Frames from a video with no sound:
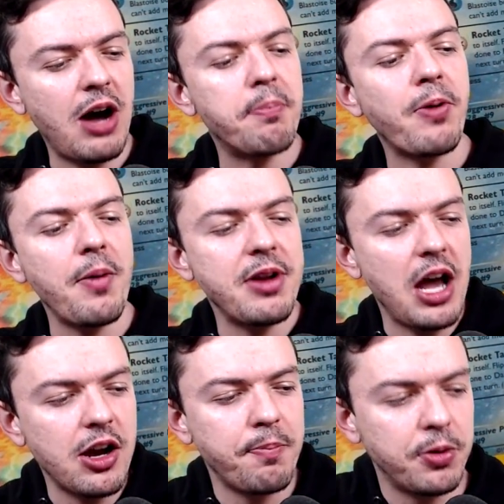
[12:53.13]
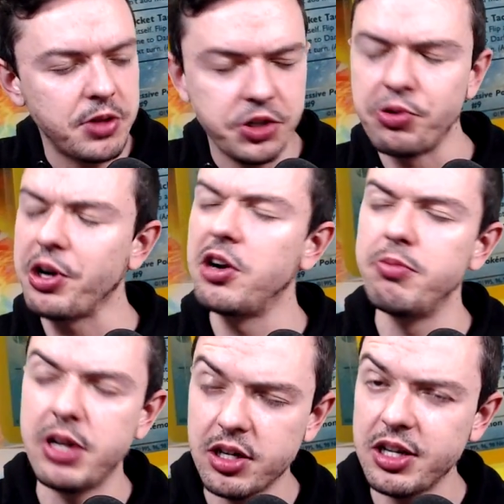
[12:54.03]
I'm probably not gonna pull the trigger
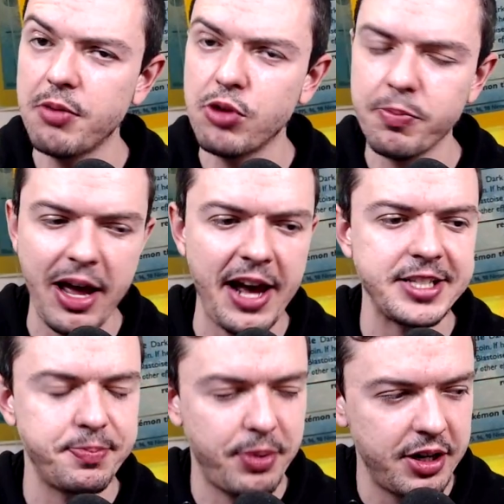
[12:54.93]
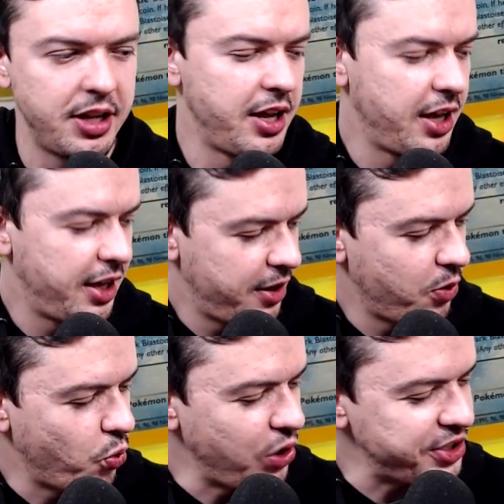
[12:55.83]
immediately on more packs, but
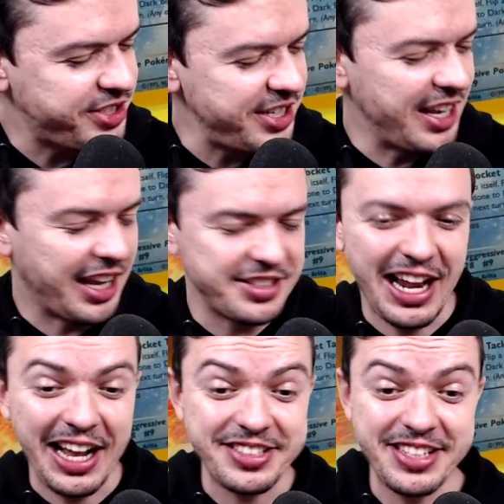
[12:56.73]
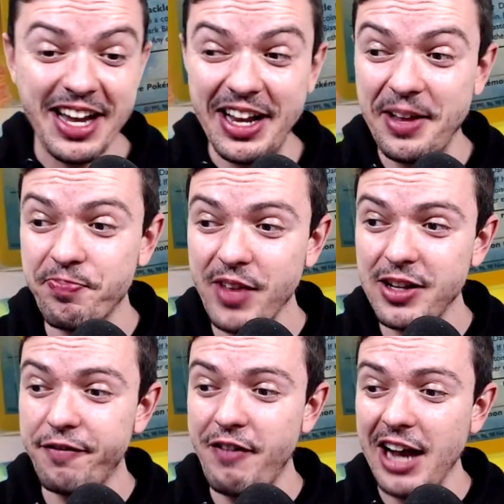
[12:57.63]
we'll see. Cause like I said,
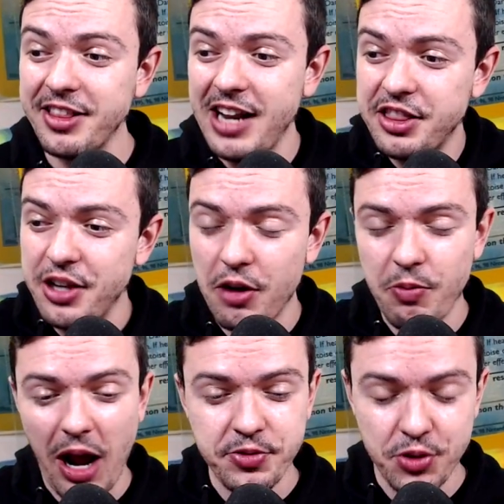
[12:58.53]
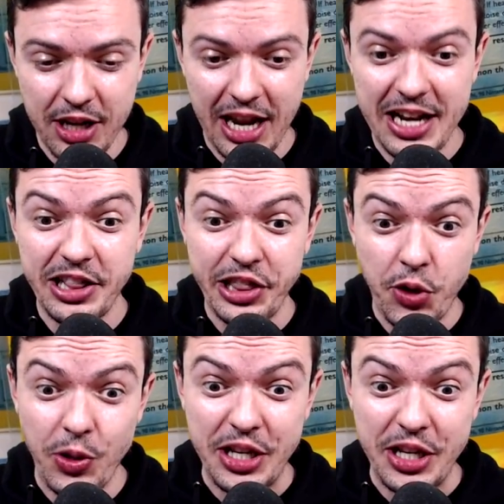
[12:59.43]
the fact that I thought I was gonna get literally